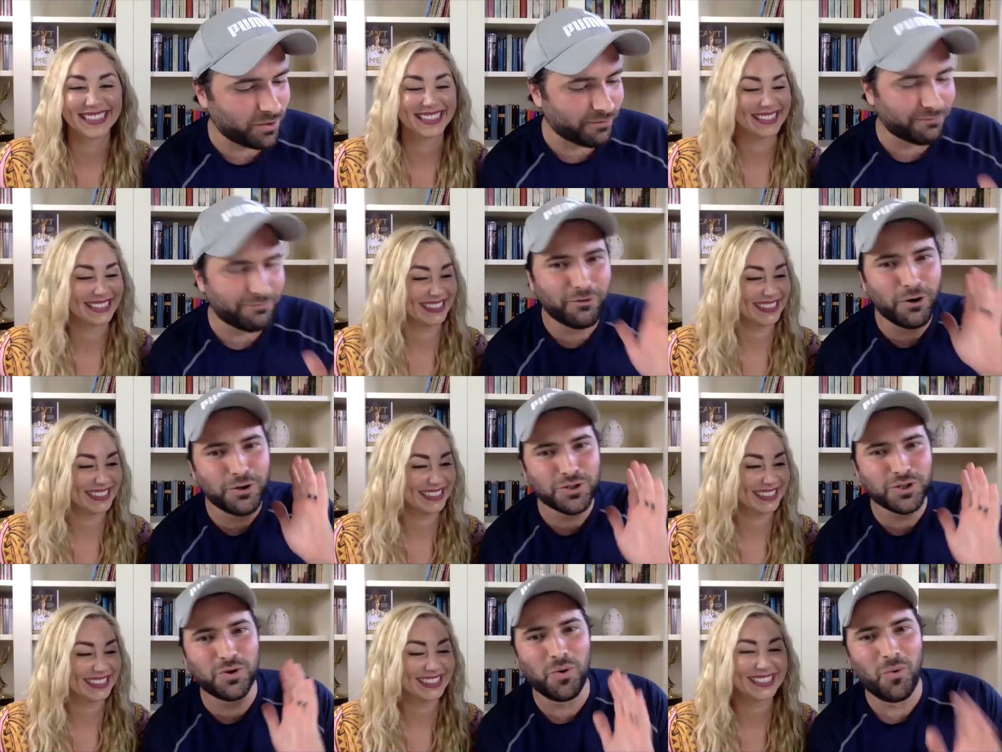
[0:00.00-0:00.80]
Speaker 1: the
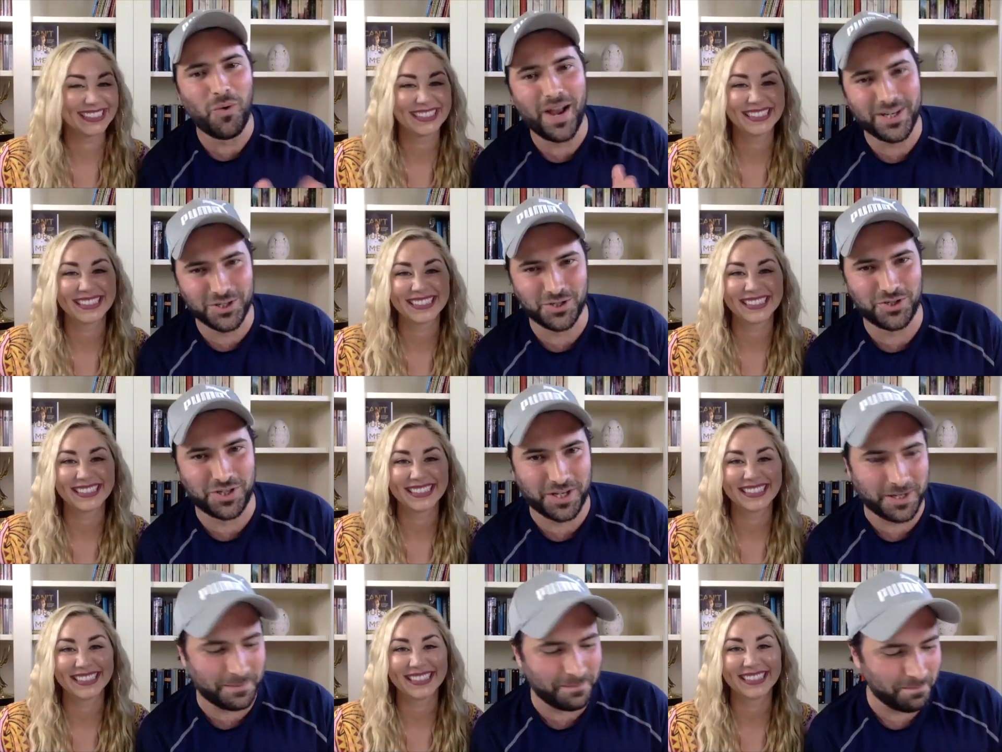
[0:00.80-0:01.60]
first
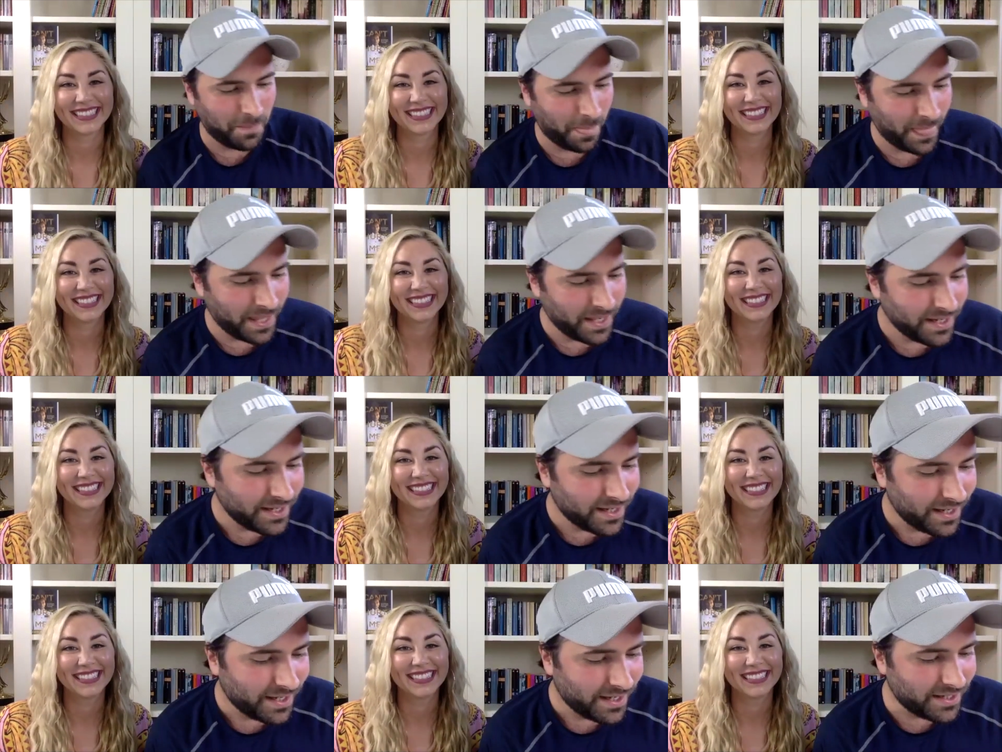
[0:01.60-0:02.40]
question
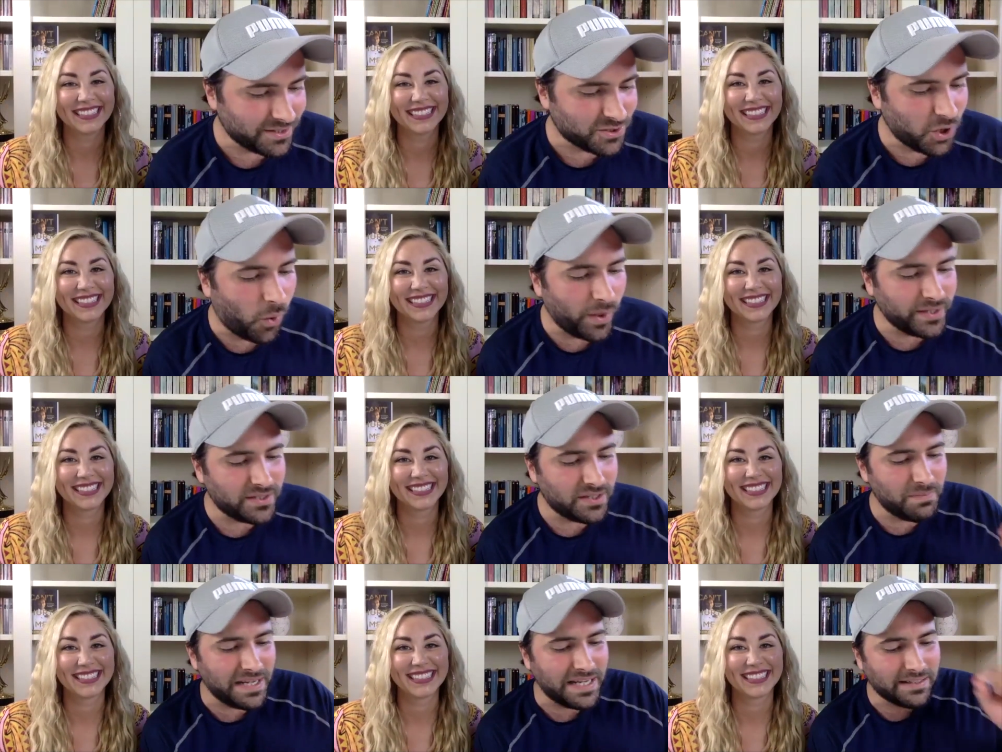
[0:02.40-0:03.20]
is going
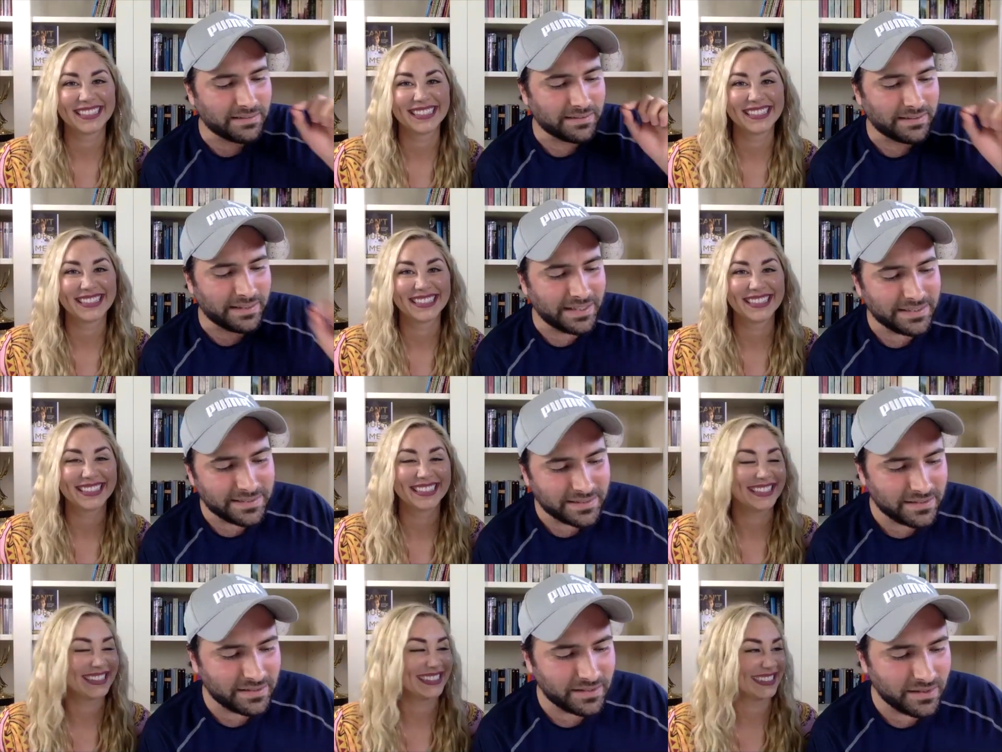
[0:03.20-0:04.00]
to be
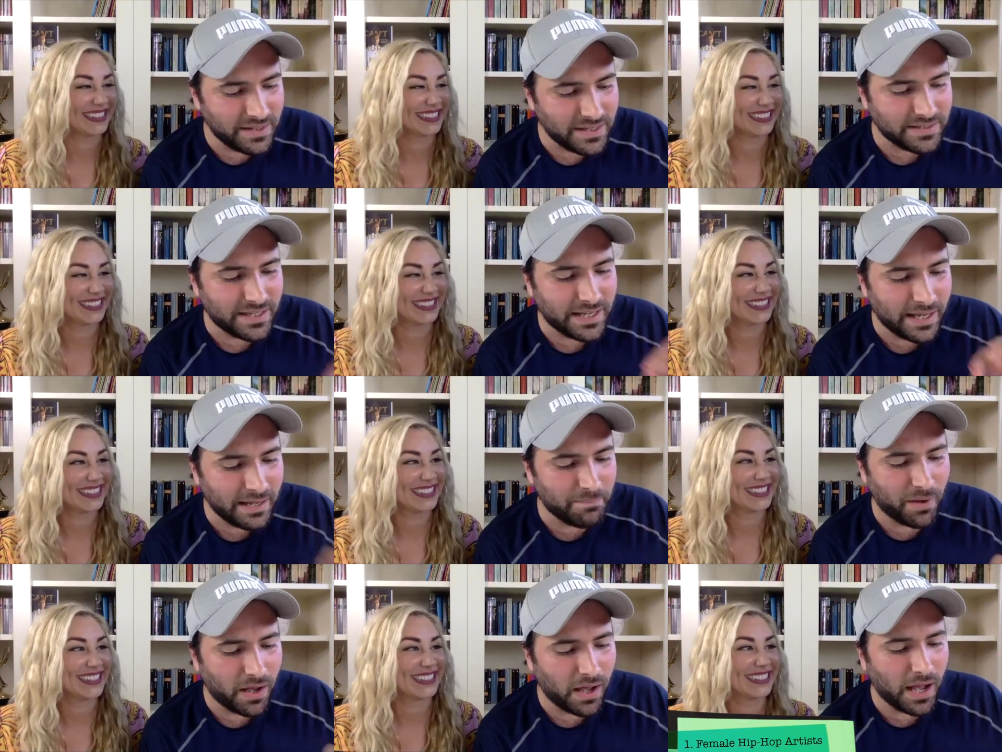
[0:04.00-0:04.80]
list these
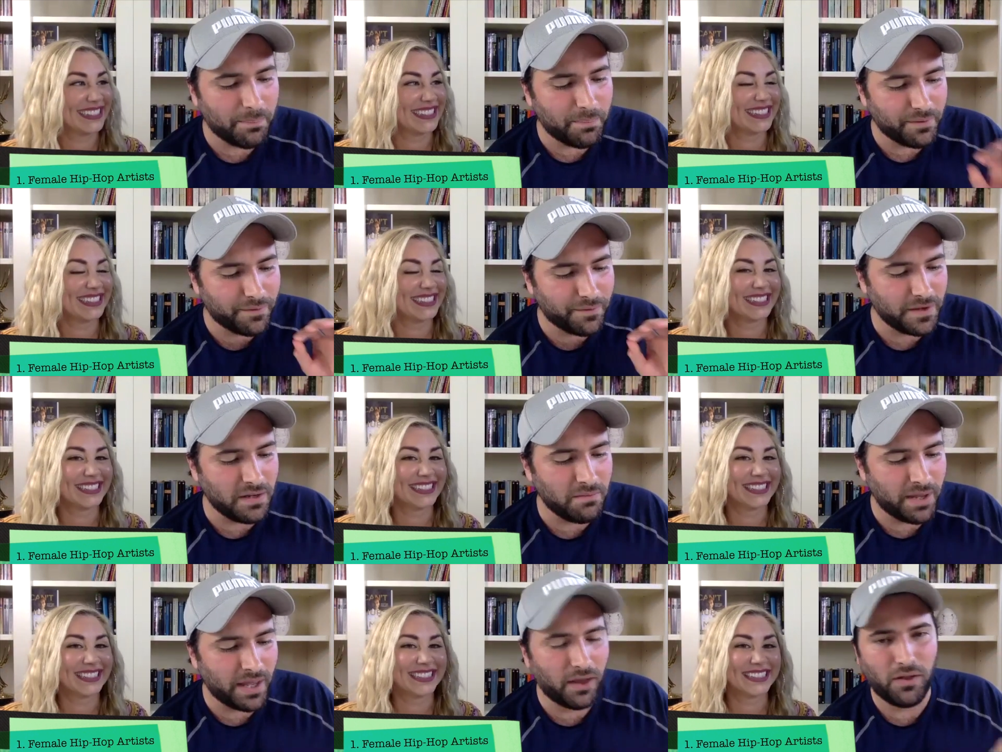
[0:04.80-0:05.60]
hip hop
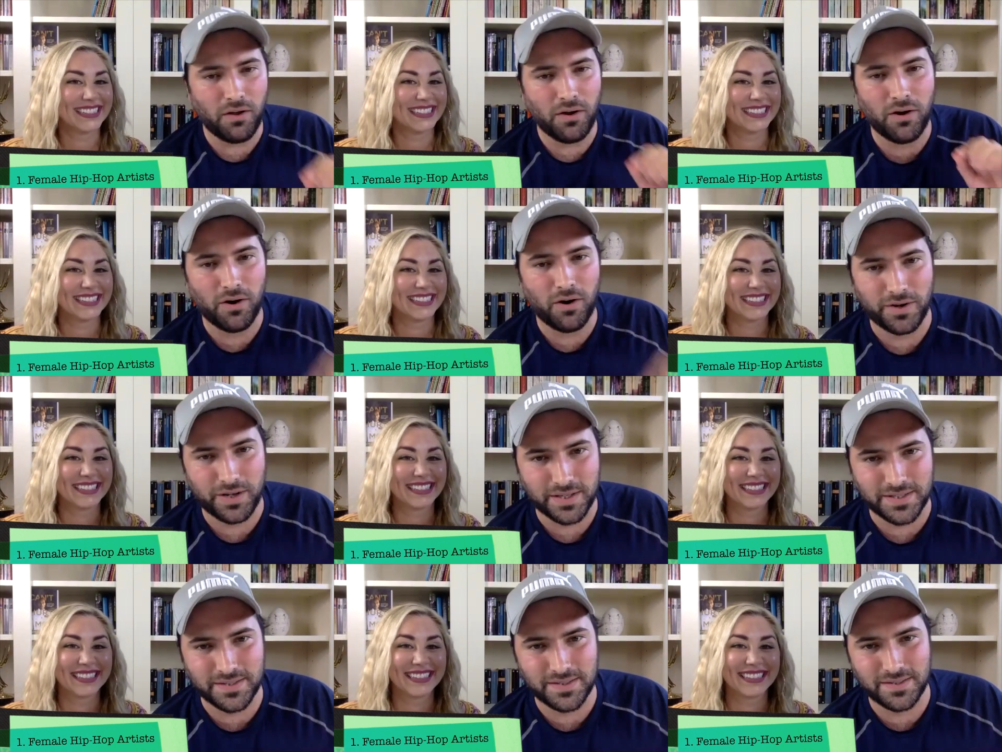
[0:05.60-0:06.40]
female
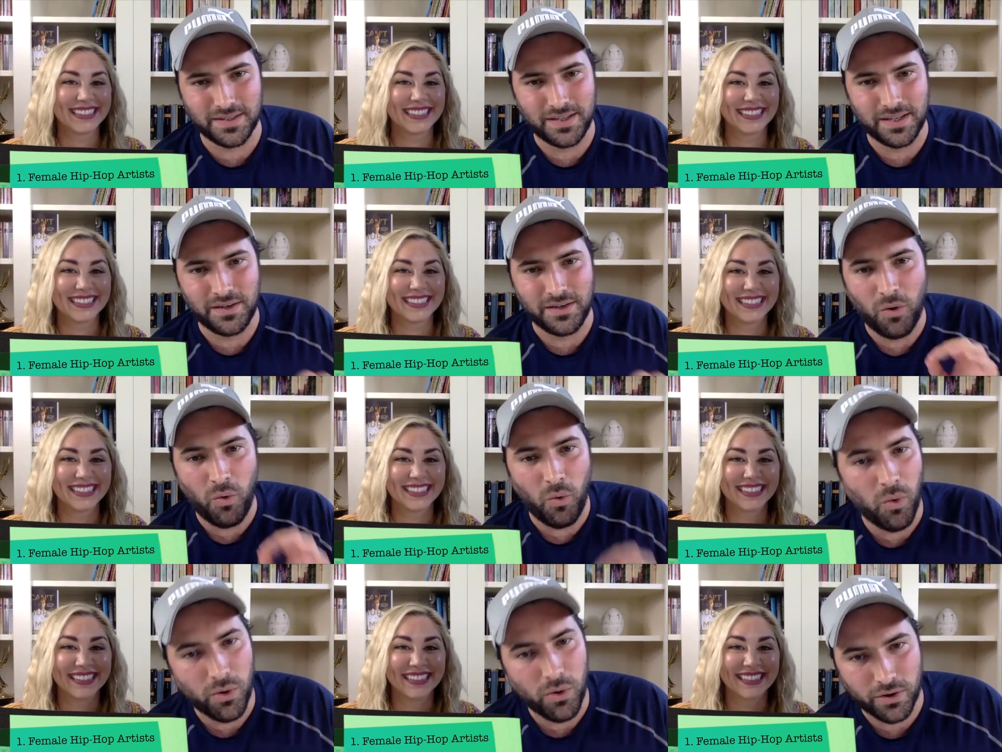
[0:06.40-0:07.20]
artists in
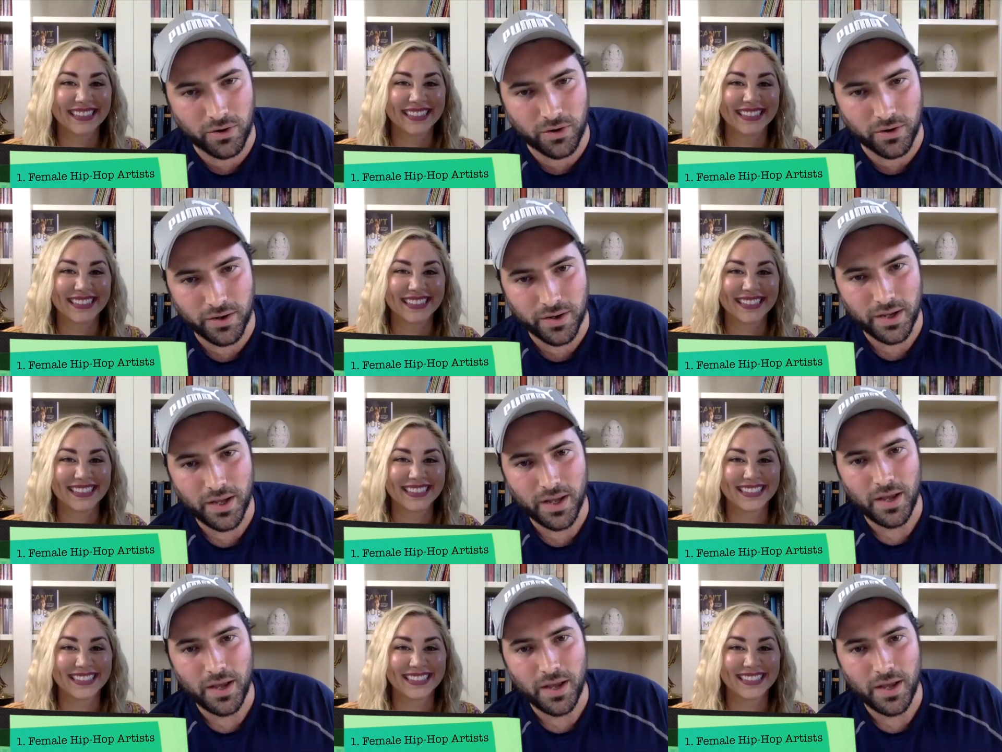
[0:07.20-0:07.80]
order